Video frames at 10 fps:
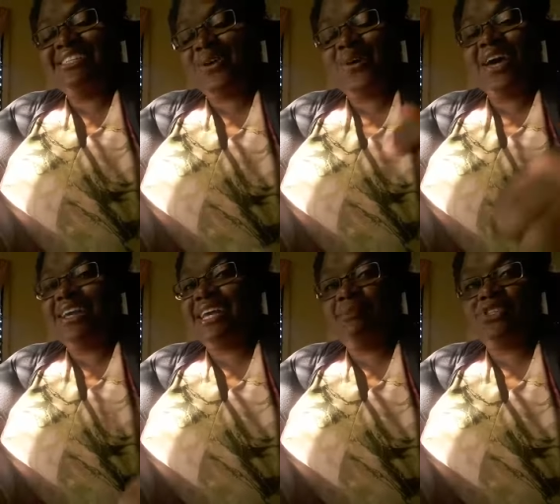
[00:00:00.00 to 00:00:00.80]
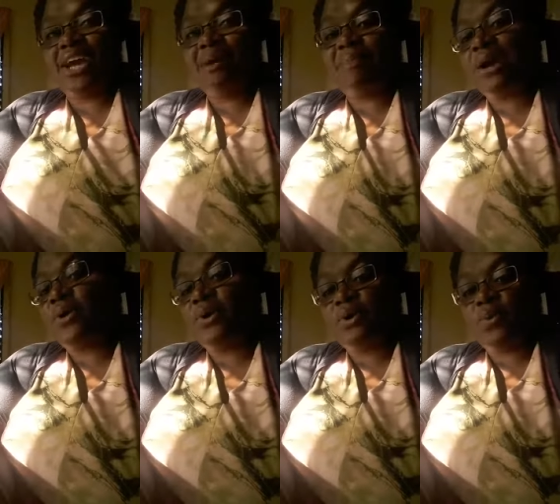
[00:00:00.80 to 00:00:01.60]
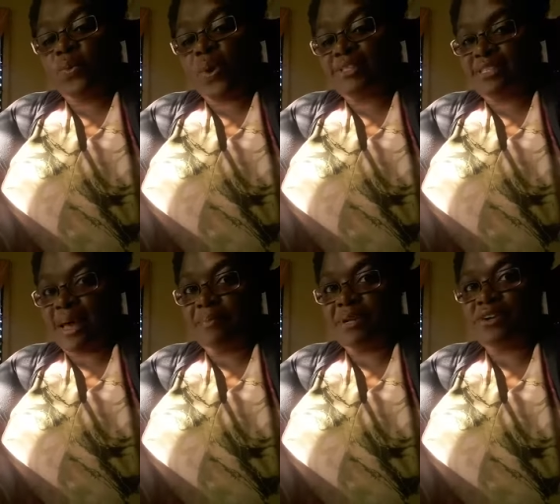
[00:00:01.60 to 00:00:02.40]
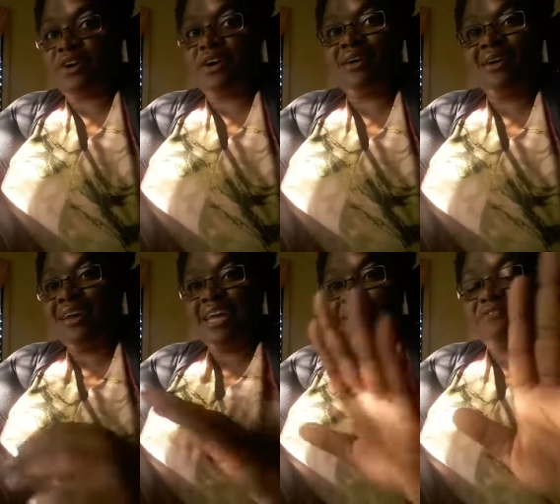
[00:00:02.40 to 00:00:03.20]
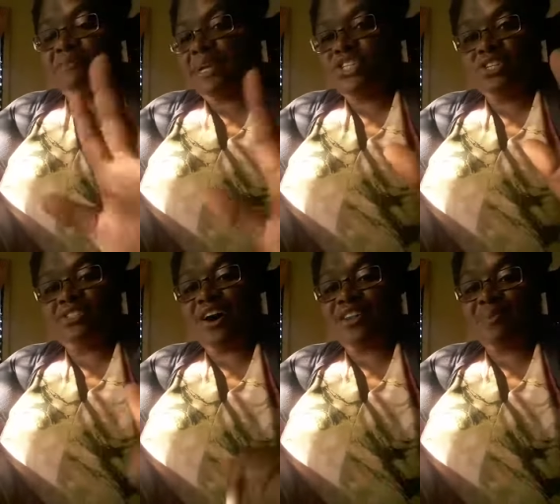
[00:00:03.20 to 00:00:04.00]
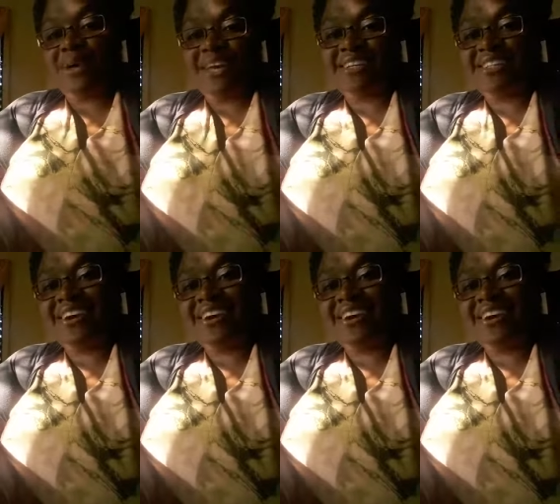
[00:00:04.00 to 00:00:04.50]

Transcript: Go ahead and keep checking back or WhatsApp us. Our information's on the page.